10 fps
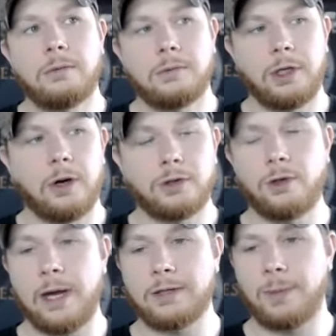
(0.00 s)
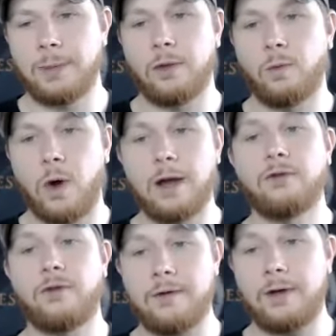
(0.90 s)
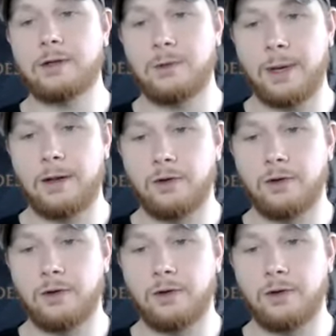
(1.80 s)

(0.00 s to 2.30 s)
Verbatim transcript: you know, two heads are better than one, five heads are better